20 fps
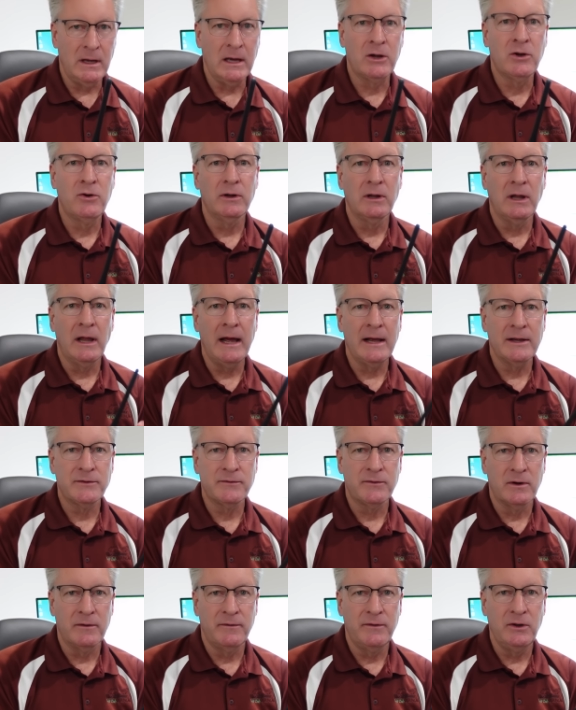It could last
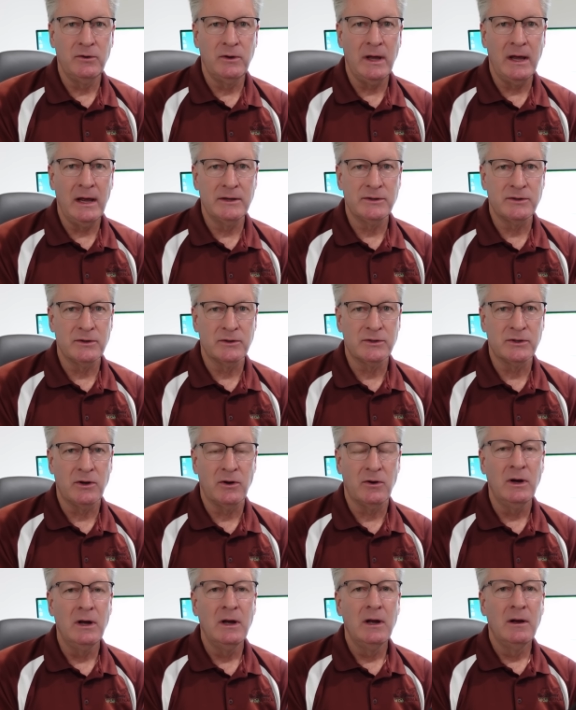for a few days or
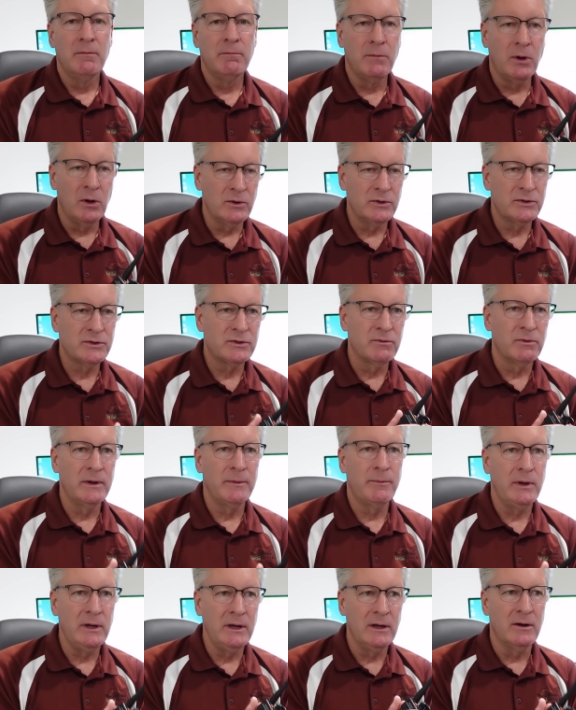so. Most
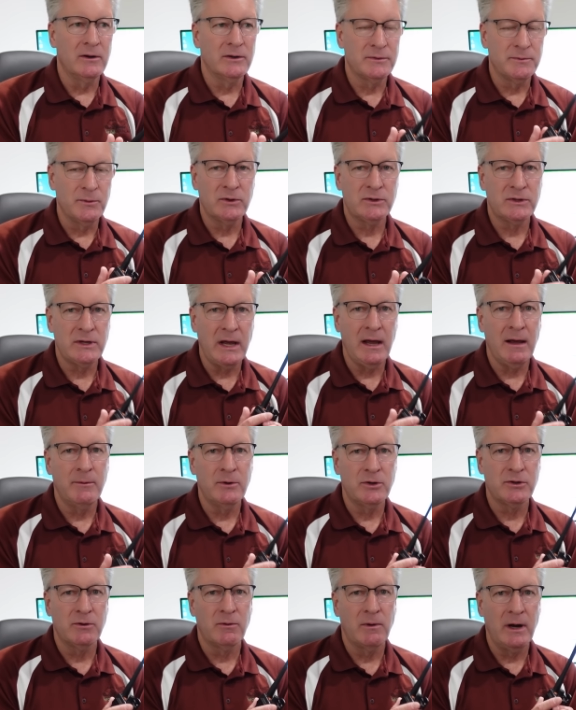repeaters, most
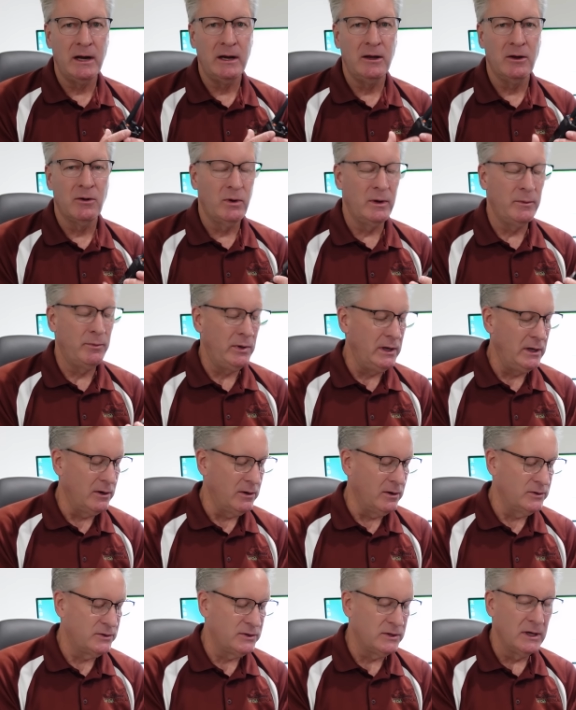amateur radio
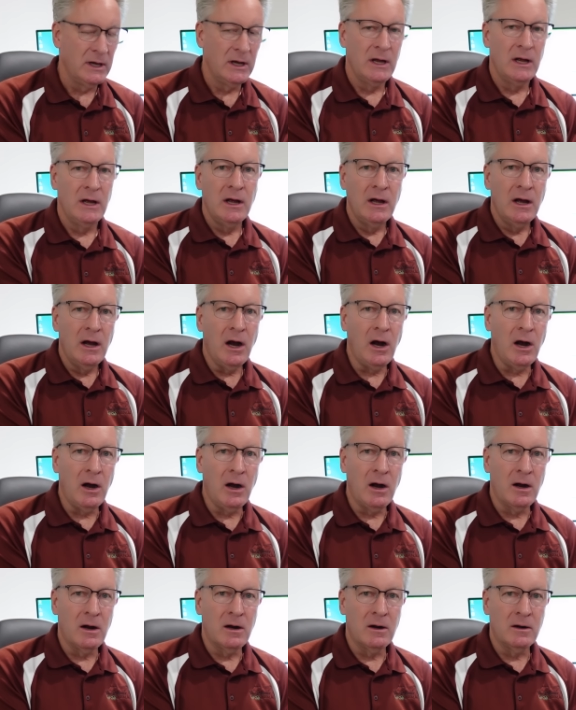repeaters,
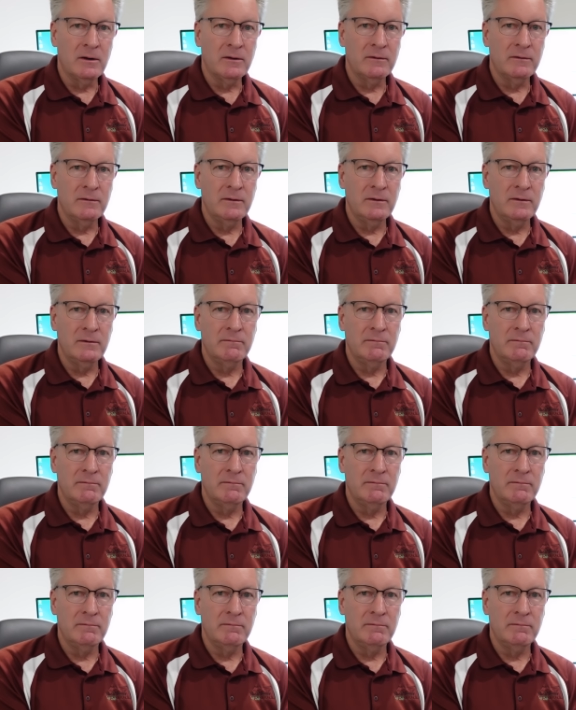are